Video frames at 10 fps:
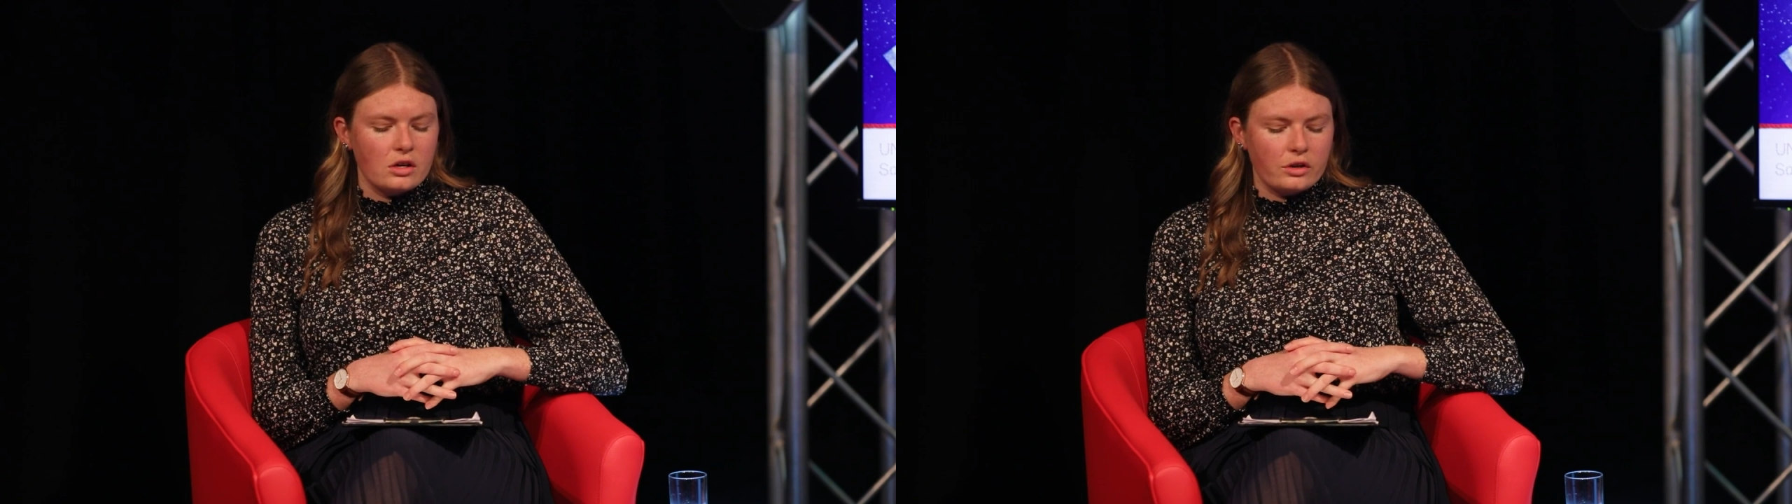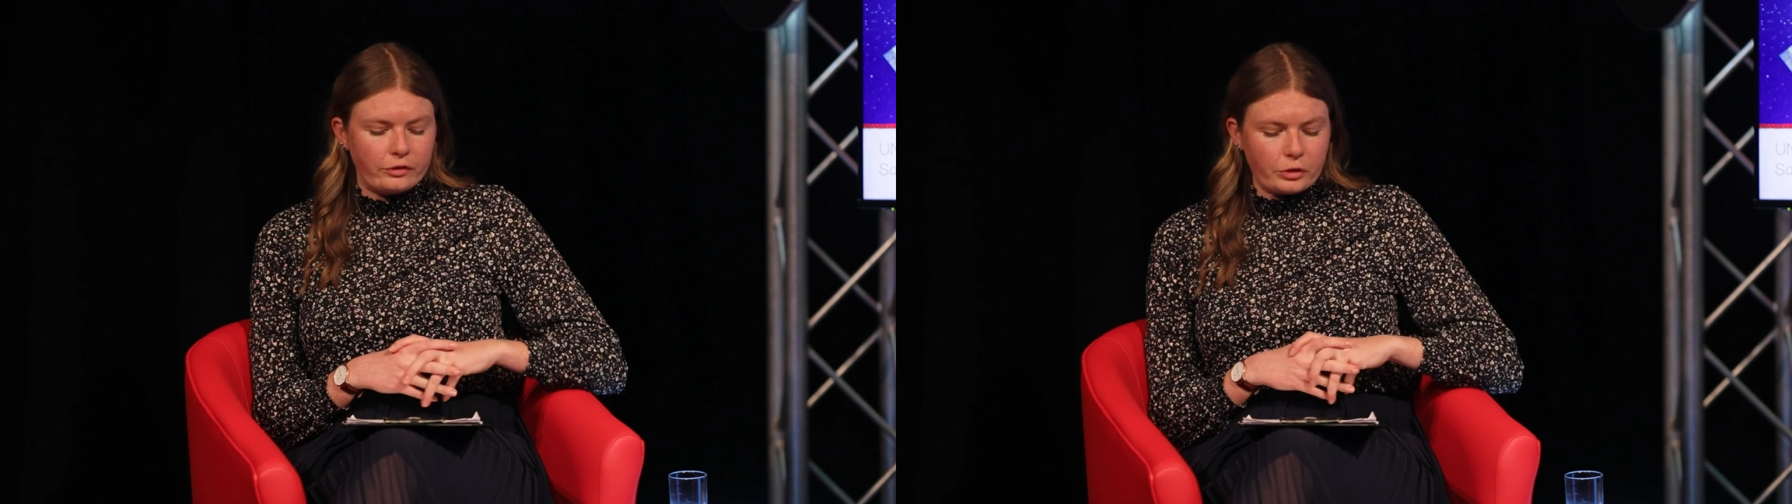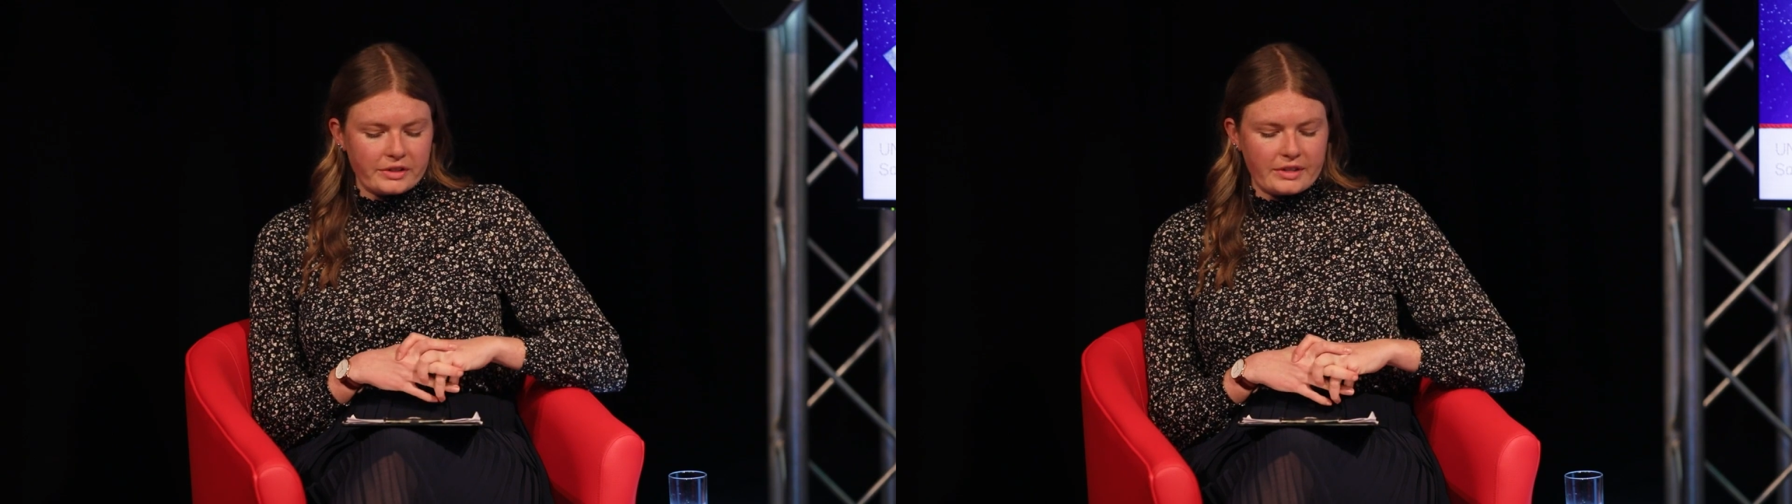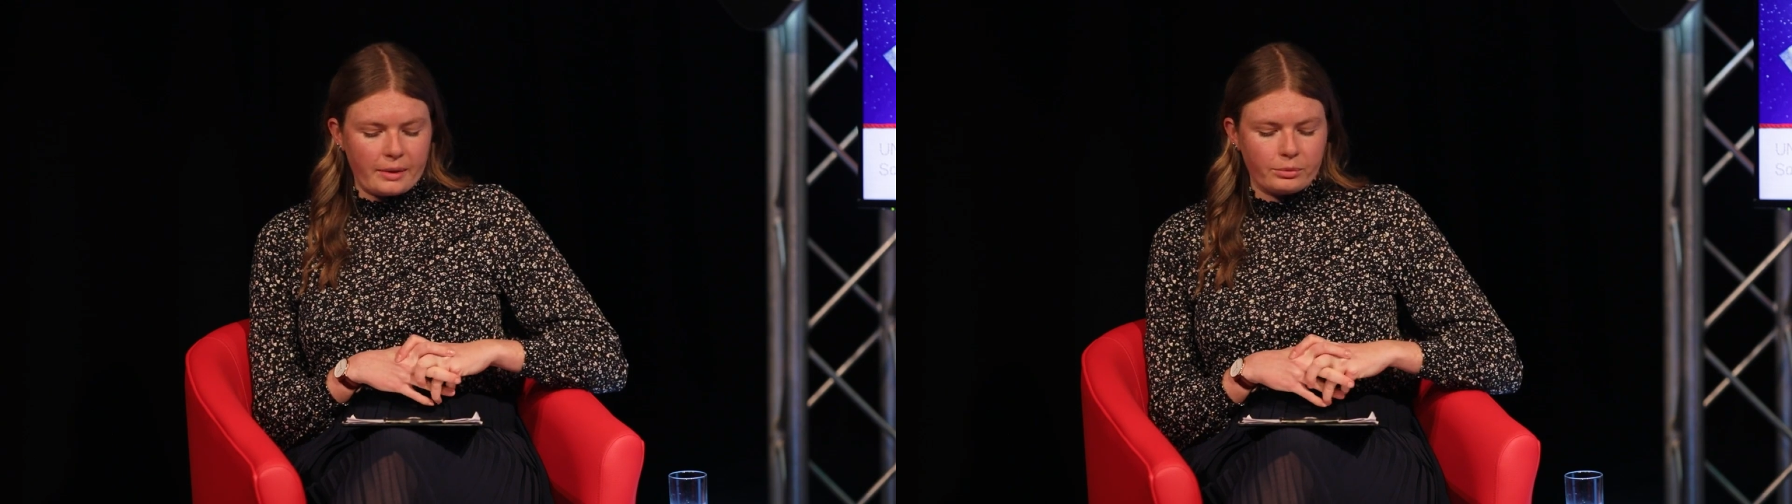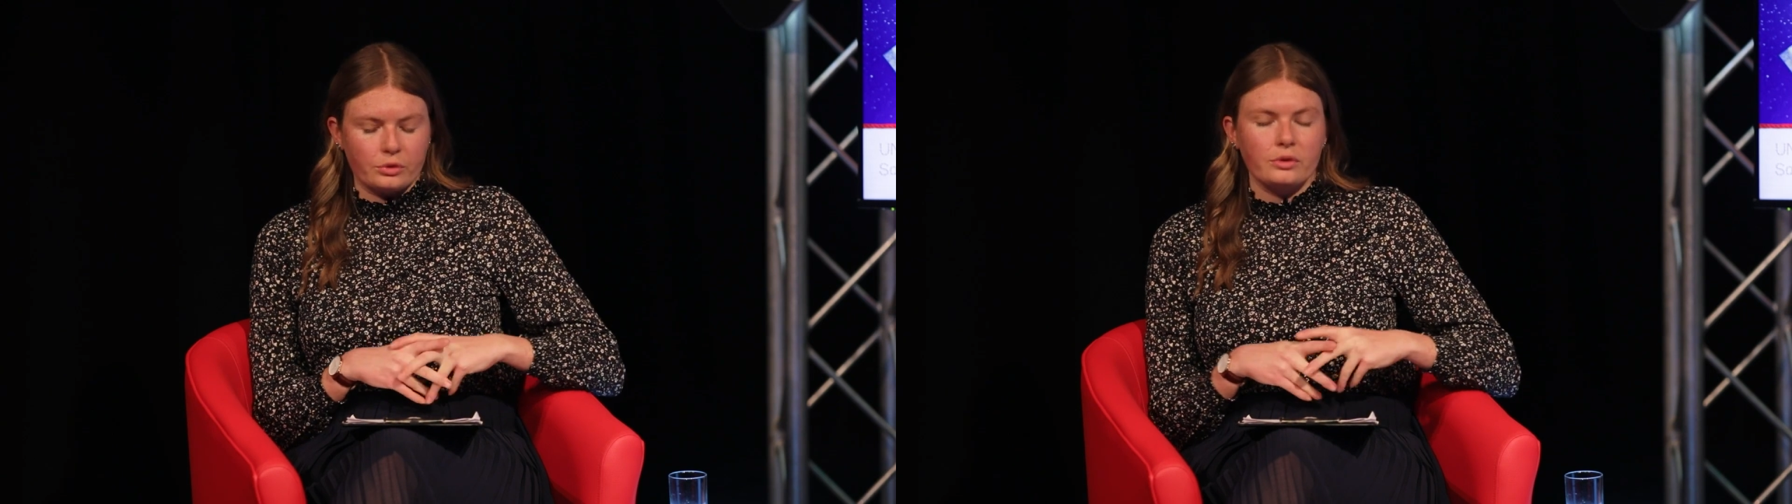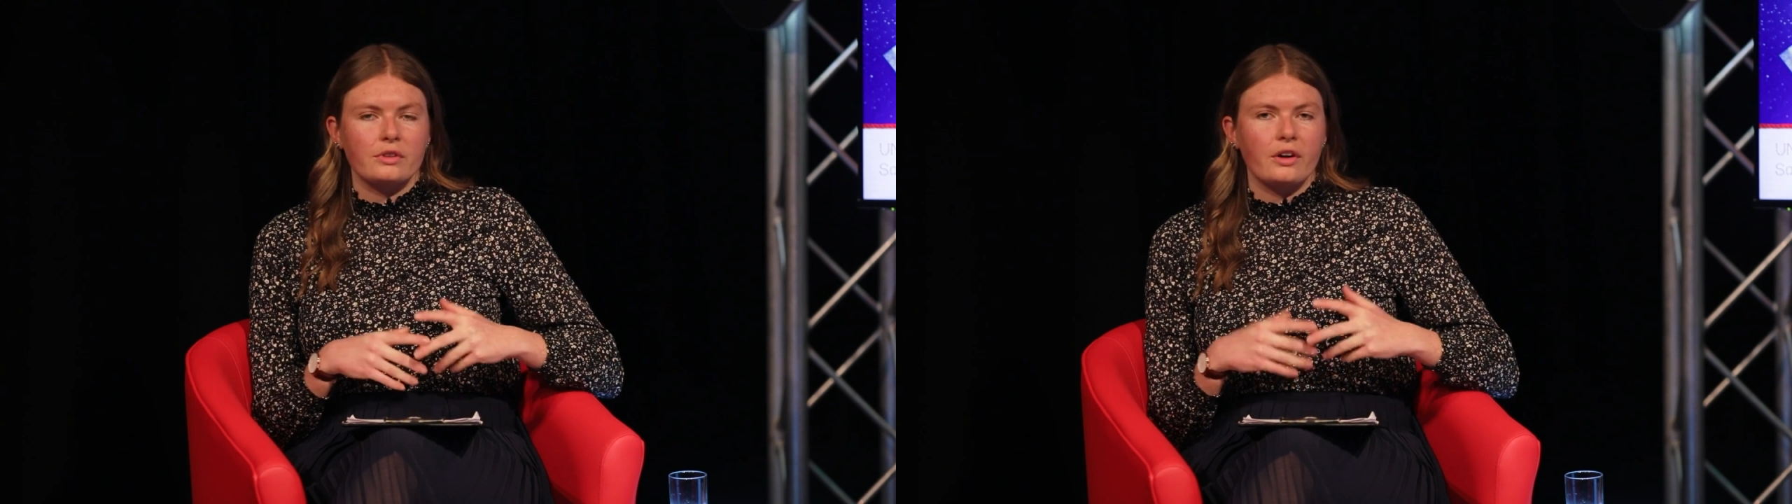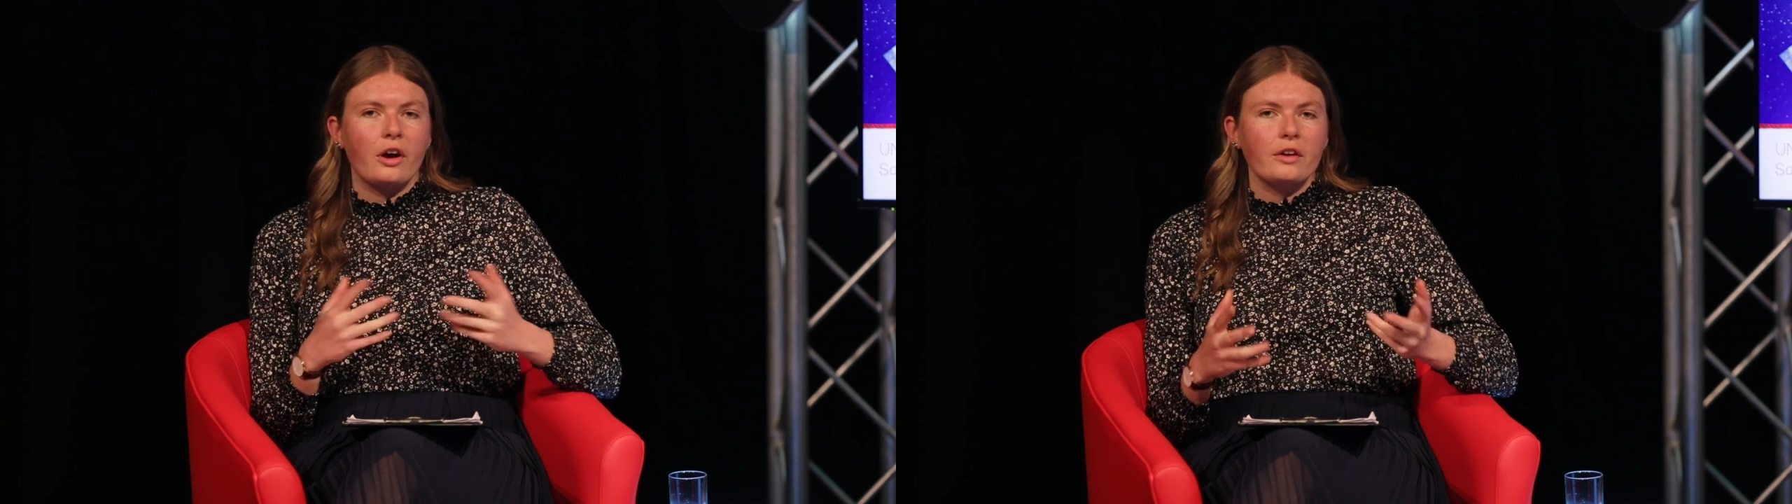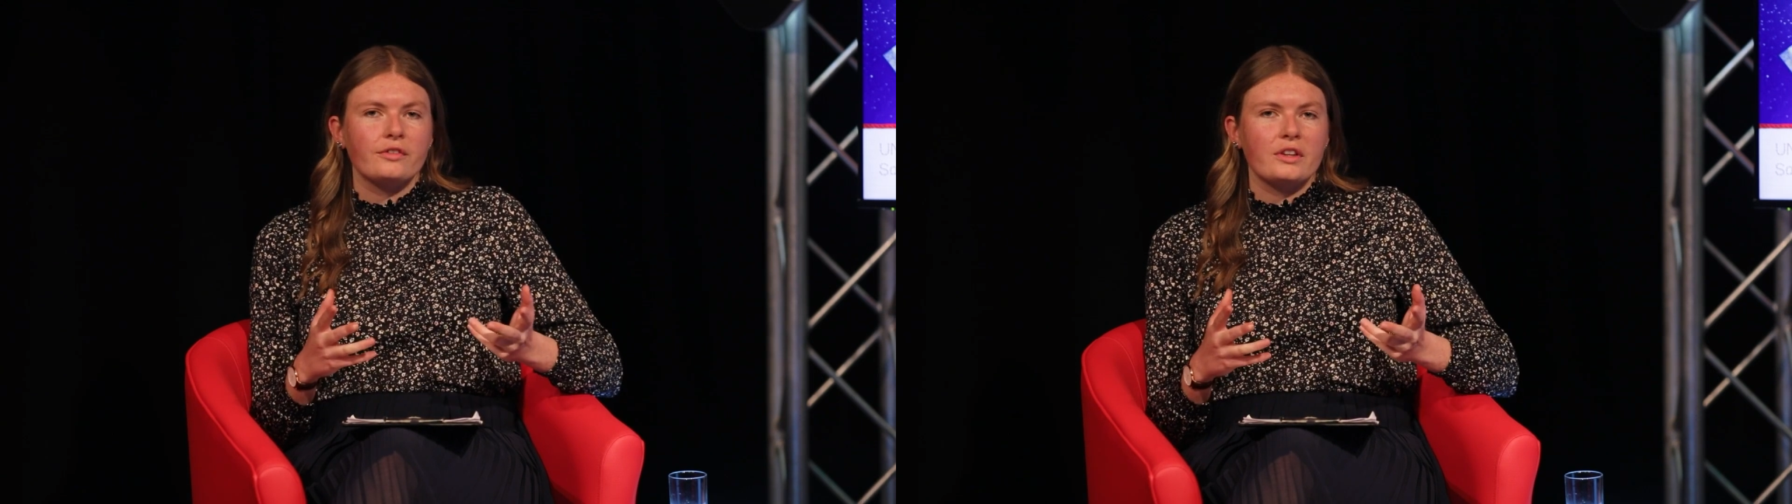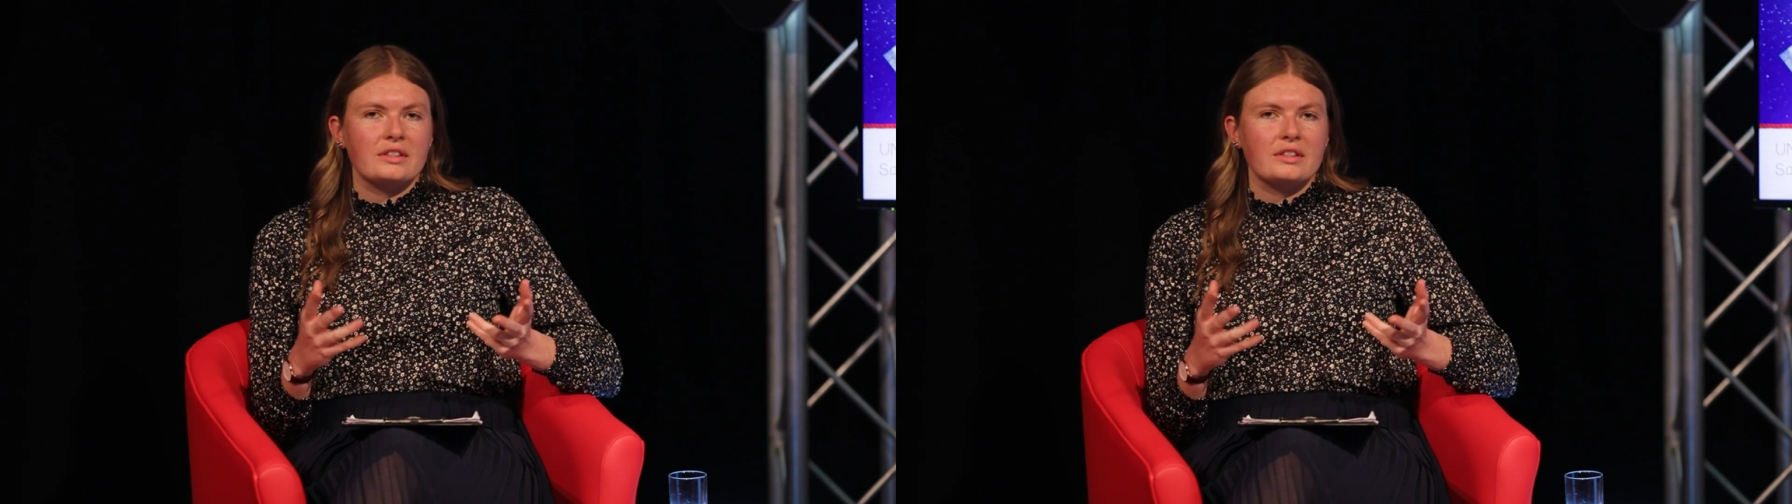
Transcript: For example, the Earth